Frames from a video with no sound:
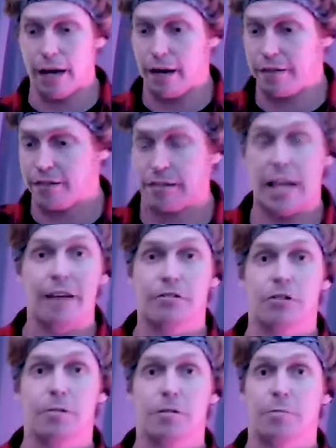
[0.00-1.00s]
I, this live
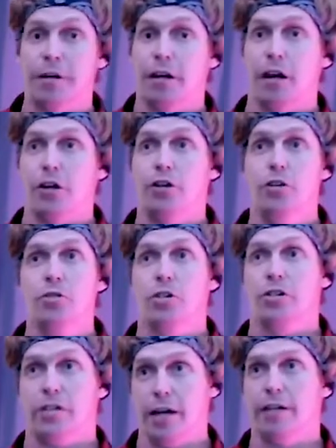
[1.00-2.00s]
stream has been a huge
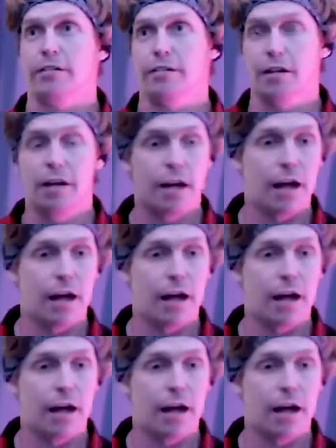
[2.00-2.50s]
success.